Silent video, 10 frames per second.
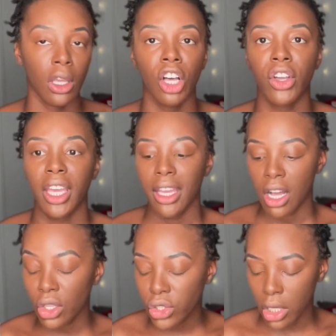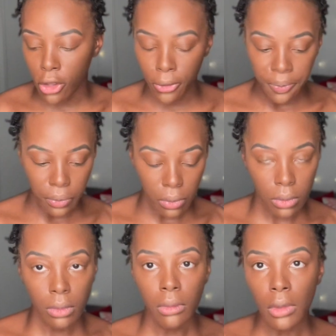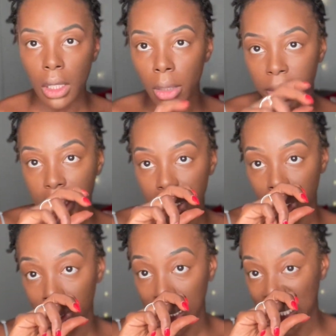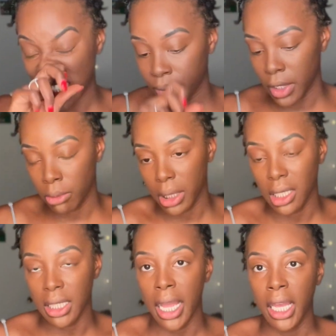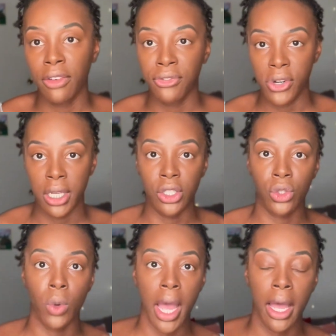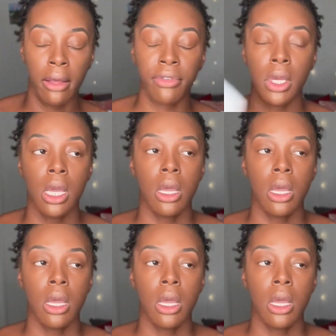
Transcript: Okay, also, let me just tell you guys something, because I have friends who have